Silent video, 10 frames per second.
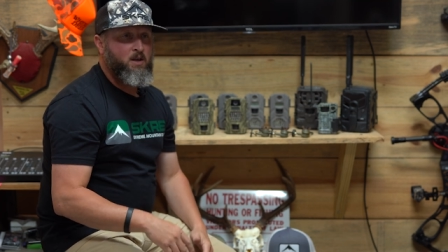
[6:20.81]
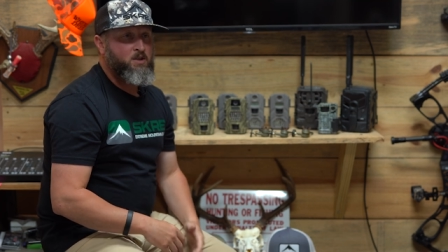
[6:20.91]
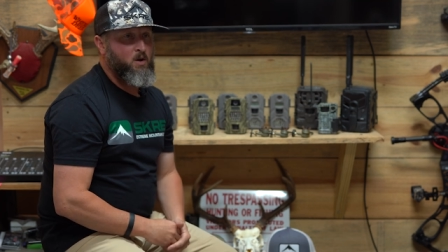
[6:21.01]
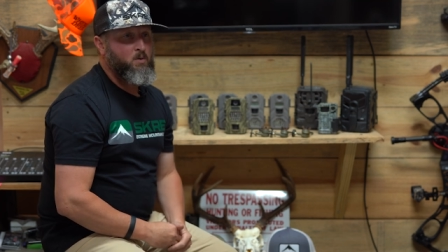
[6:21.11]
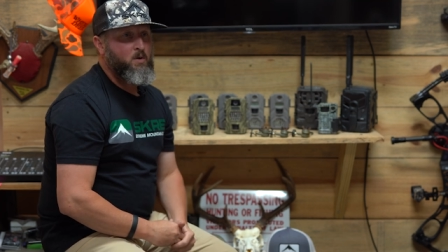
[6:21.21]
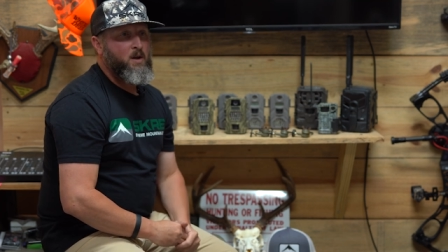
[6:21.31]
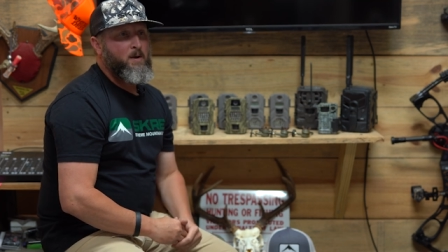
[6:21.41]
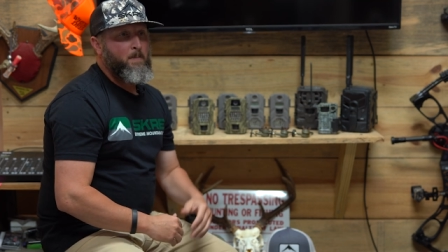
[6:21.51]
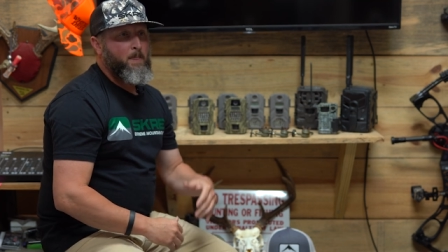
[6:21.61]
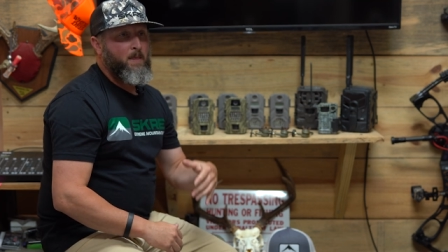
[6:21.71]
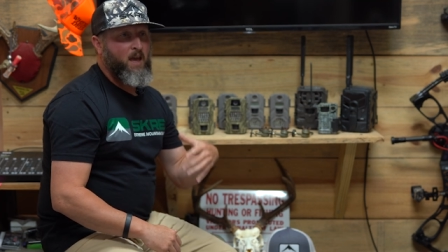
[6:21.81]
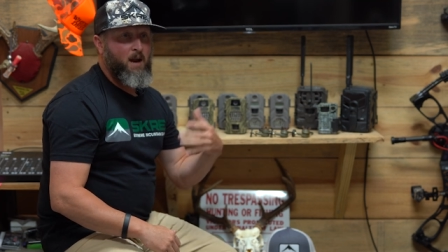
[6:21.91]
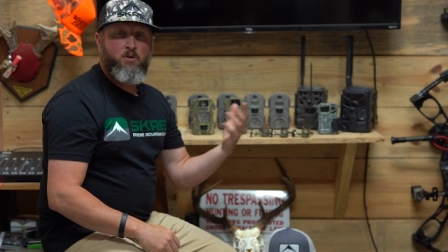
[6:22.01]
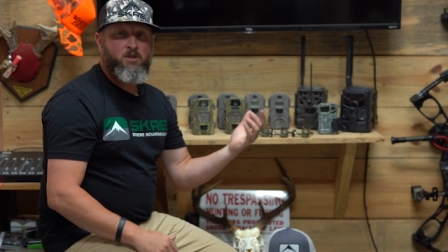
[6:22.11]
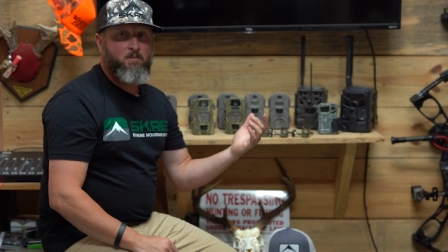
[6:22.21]
So
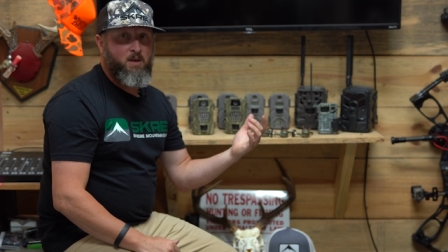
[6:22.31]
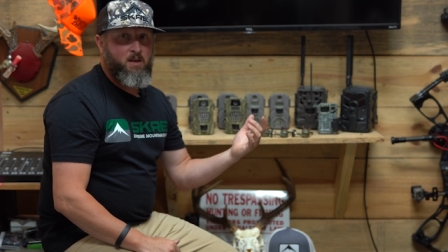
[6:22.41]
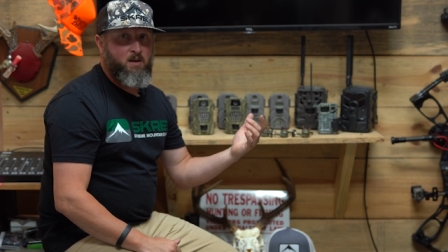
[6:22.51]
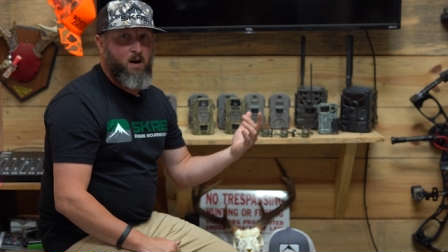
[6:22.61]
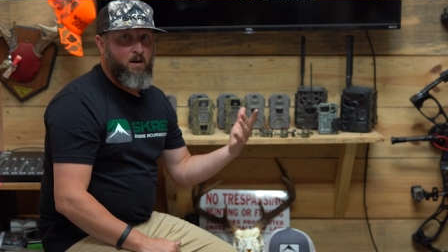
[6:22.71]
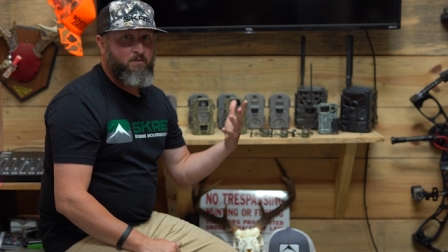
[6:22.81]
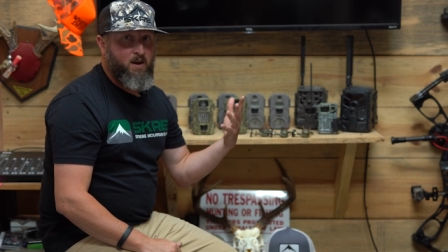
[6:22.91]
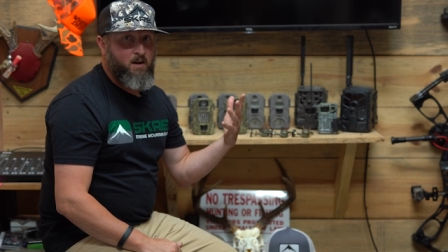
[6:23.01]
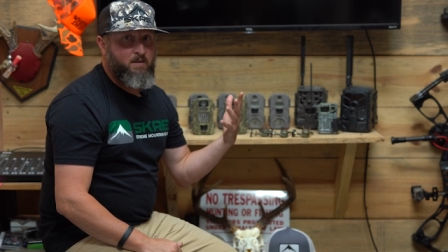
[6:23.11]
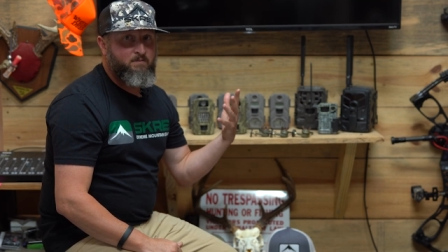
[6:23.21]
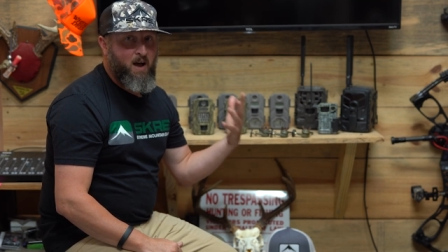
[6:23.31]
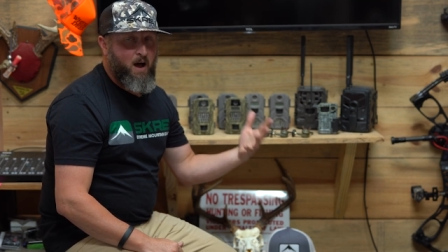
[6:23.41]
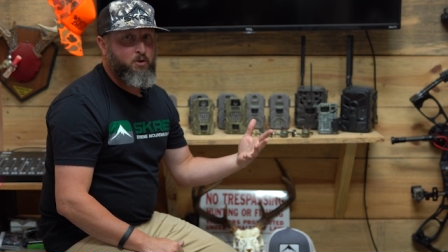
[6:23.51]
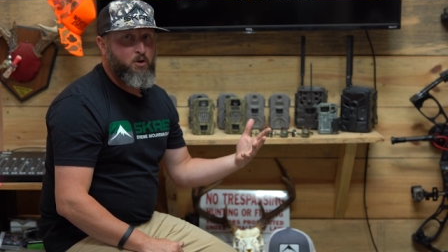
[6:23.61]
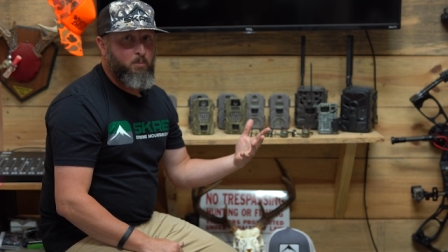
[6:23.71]
cameras can be a very
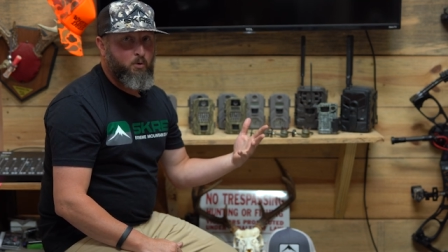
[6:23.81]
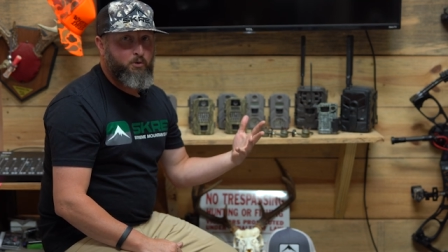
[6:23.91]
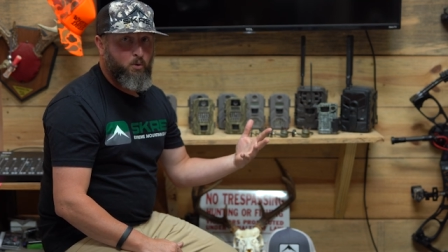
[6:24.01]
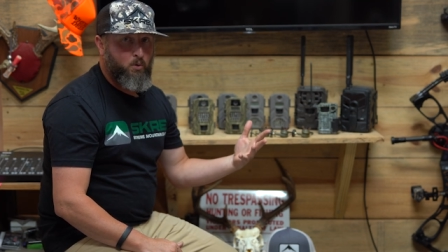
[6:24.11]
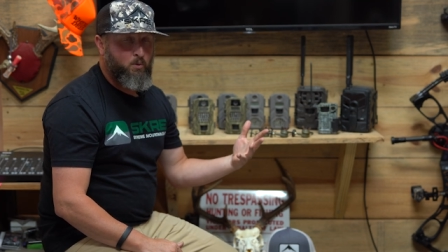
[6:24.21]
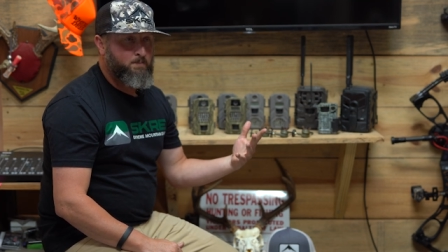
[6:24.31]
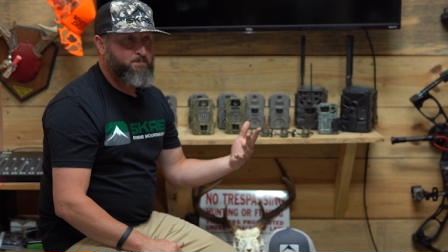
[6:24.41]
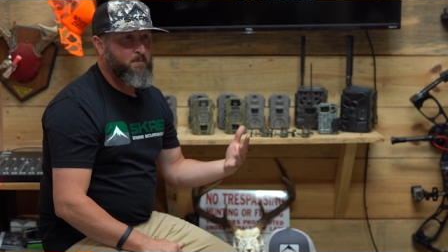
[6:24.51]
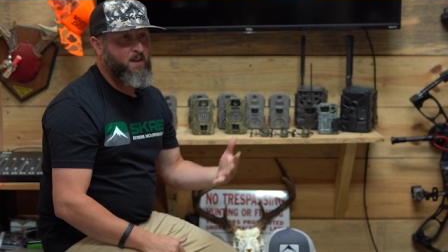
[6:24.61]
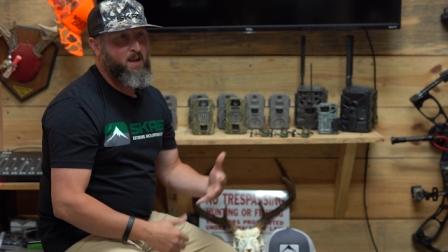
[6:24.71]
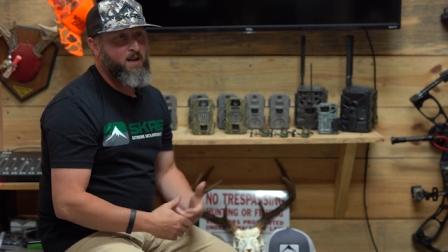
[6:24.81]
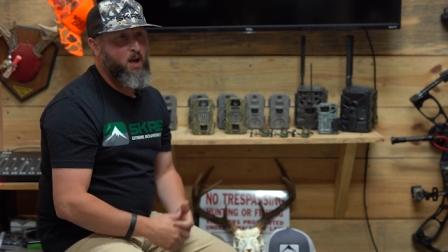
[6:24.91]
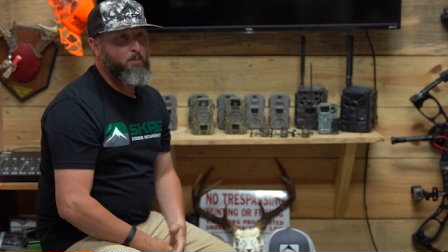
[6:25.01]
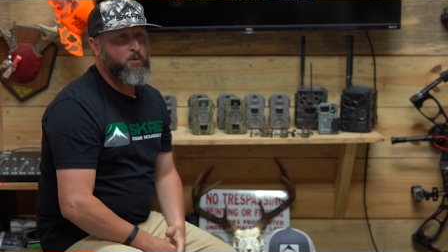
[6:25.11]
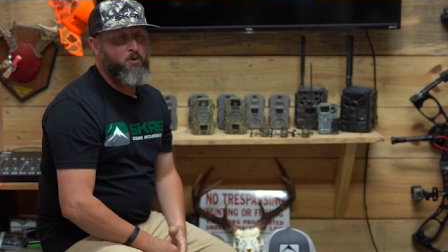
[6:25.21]
valuable tool. They can
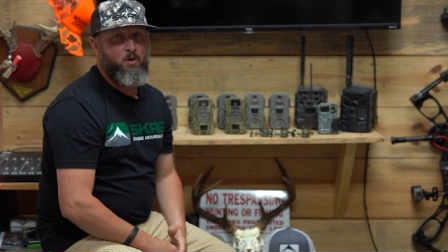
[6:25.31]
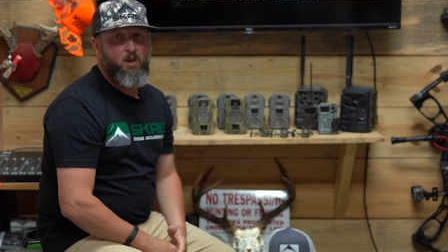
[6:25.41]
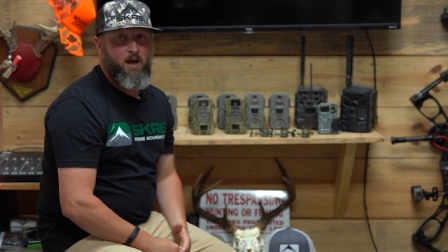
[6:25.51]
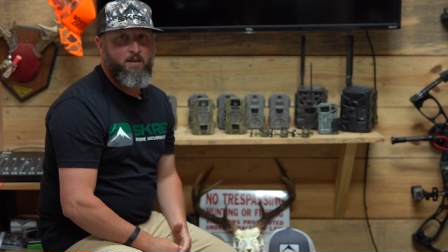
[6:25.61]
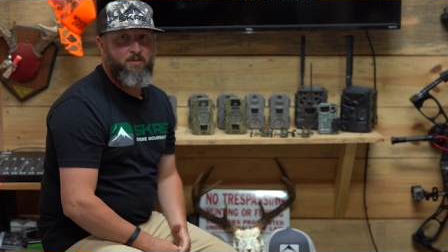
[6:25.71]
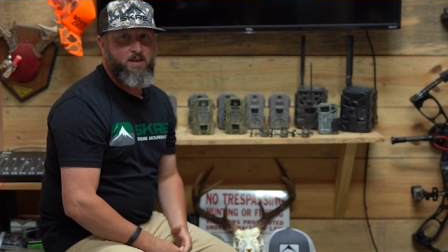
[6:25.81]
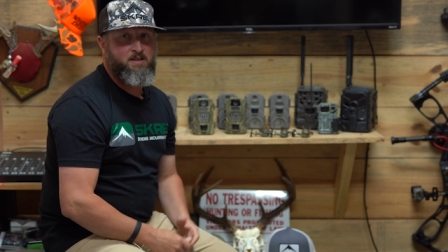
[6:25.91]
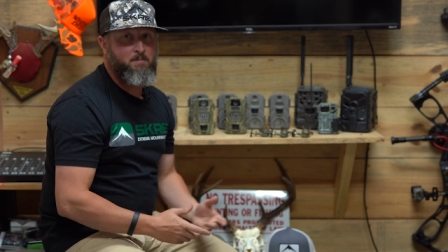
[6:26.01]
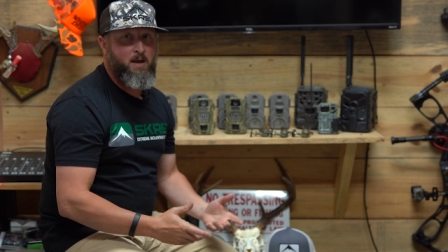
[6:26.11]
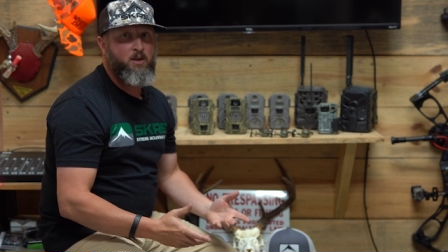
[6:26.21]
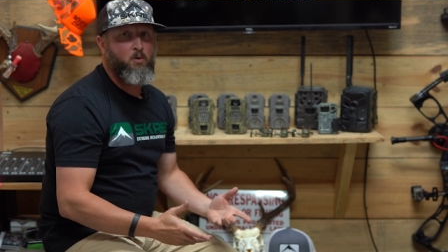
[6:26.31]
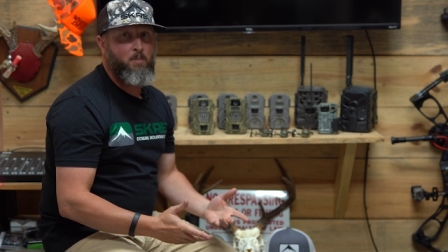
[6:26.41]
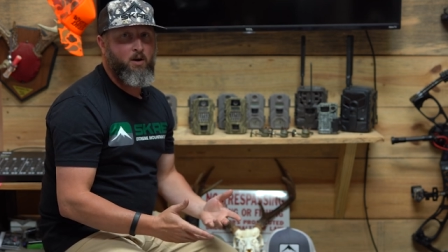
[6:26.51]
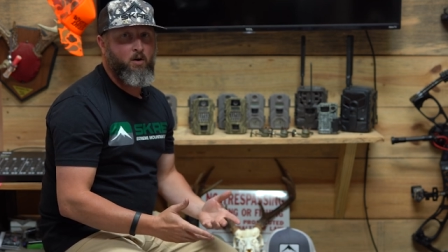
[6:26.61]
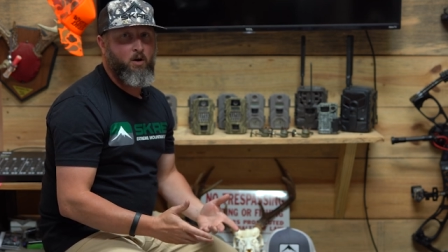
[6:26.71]
help you do a lot of things and make you a
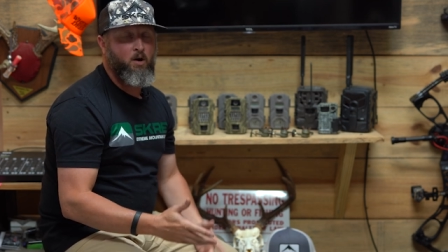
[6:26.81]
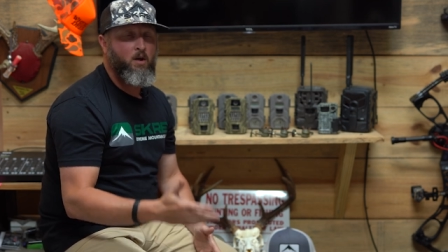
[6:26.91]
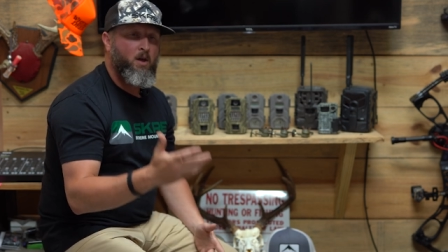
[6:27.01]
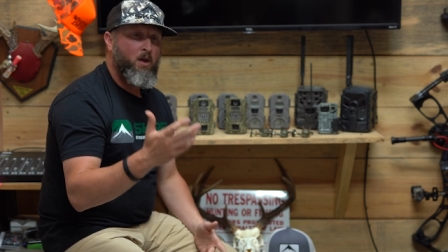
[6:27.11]
better hunter.